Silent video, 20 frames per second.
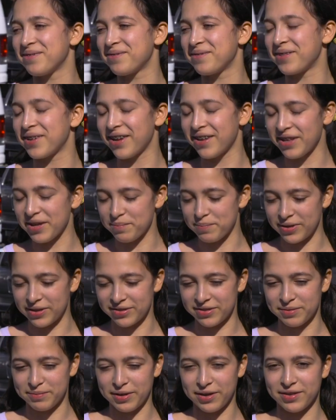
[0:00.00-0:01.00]
What I like
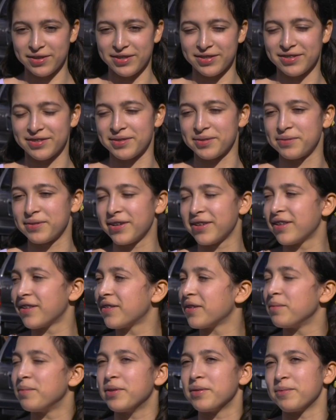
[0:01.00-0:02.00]
best about it is the way
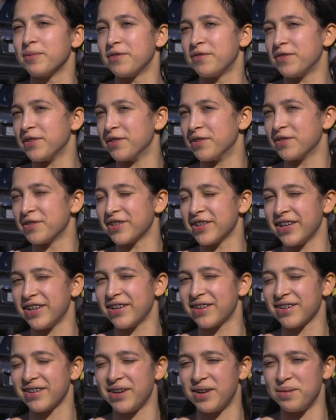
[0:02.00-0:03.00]
that they make me feel
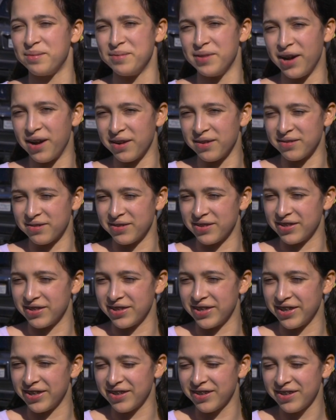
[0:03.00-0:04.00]
like I'm not
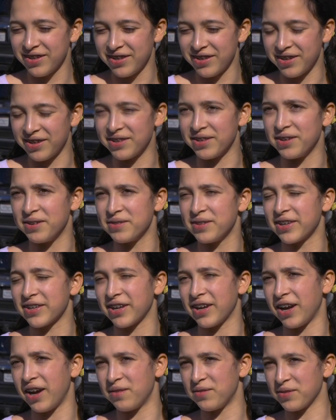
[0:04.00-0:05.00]
really alone,
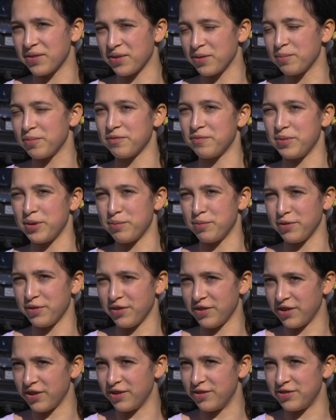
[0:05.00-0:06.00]
like I have a group of
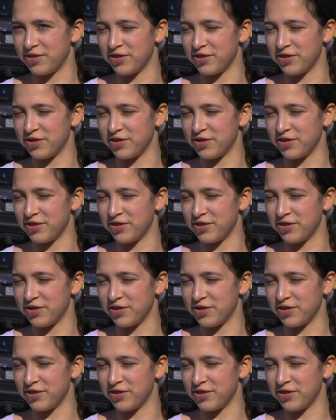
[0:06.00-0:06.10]
people to go